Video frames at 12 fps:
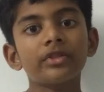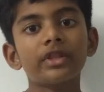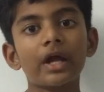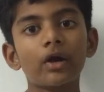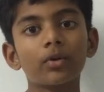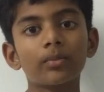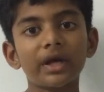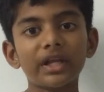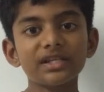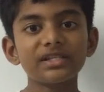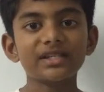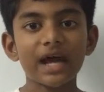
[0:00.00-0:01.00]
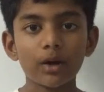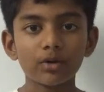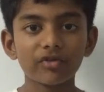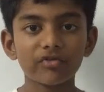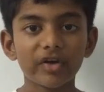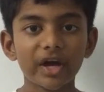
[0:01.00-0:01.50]
There are many
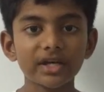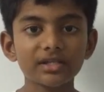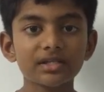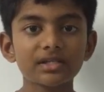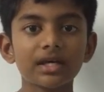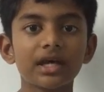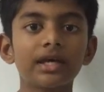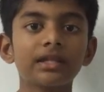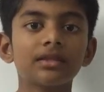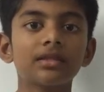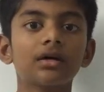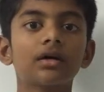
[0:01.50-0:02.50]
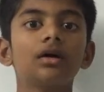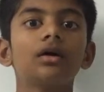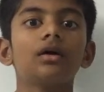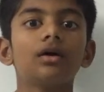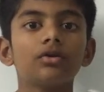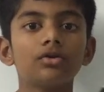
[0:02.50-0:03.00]
sound effects in the
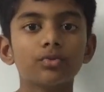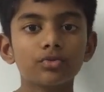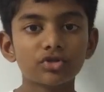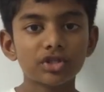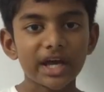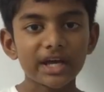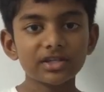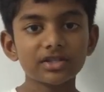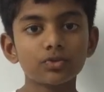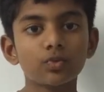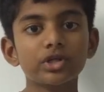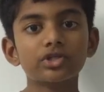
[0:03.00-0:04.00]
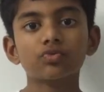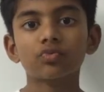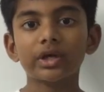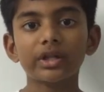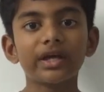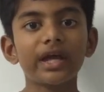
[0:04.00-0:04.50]
text, which
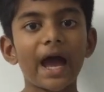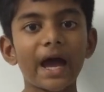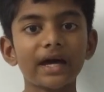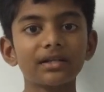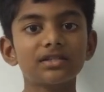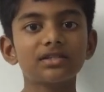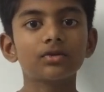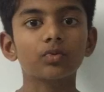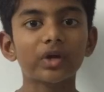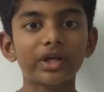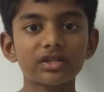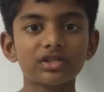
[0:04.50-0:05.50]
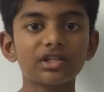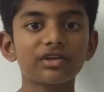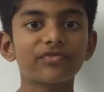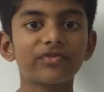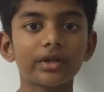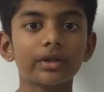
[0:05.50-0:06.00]
really adds the
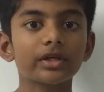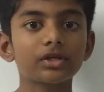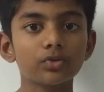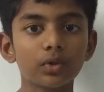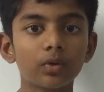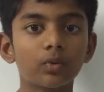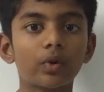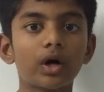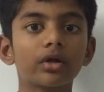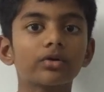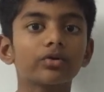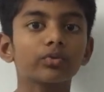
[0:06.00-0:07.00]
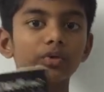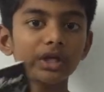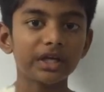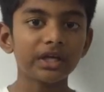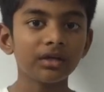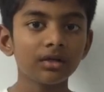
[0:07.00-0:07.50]
realistic feeling to it while you're
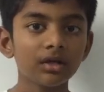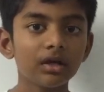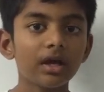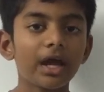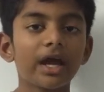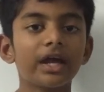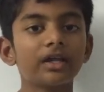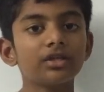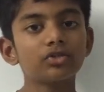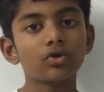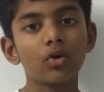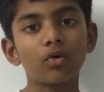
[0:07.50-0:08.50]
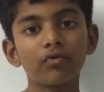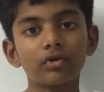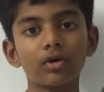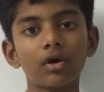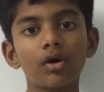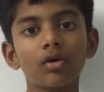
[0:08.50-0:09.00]
reading, and it's
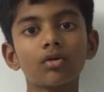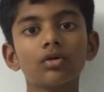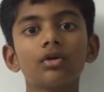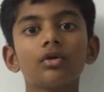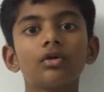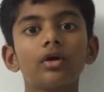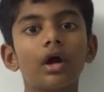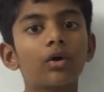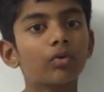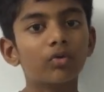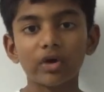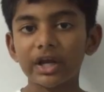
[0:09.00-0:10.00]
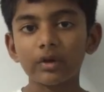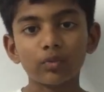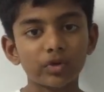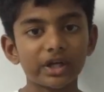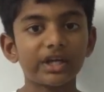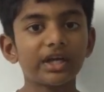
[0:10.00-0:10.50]
overall a great
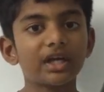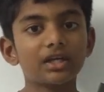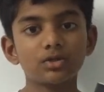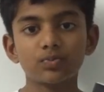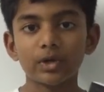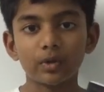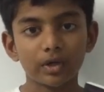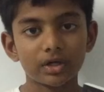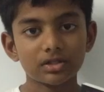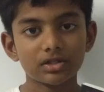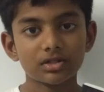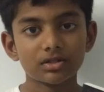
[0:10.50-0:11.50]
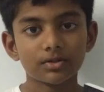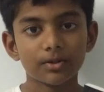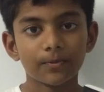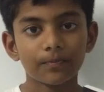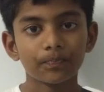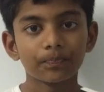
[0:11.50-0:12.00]
reading experience.
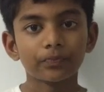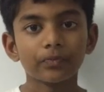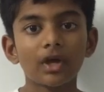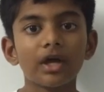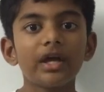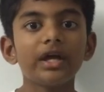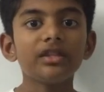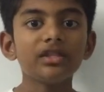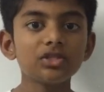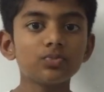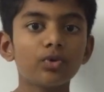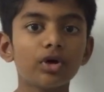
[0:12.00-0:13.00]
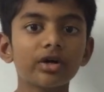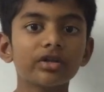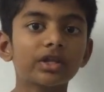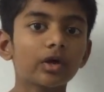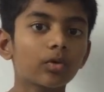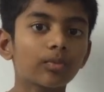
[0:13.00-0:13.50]
In this
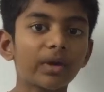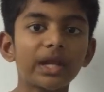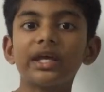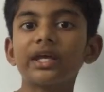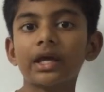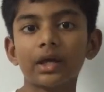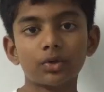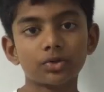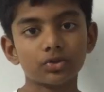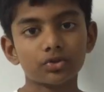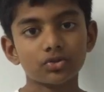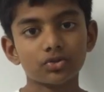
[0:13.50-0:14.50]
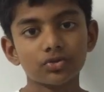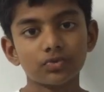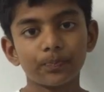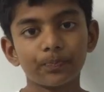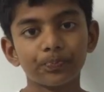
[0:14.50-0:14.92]
book, there are many characters.